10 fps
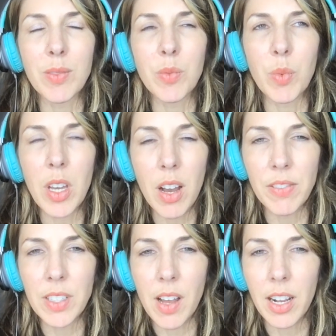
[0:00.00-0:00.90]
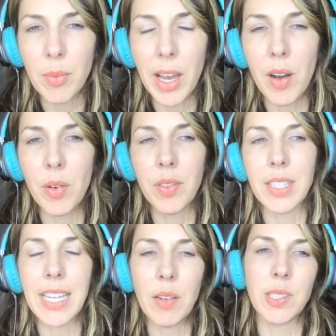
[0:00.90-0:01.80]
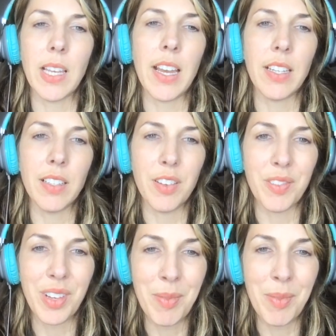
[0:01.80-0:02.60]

we often talk about the downside of,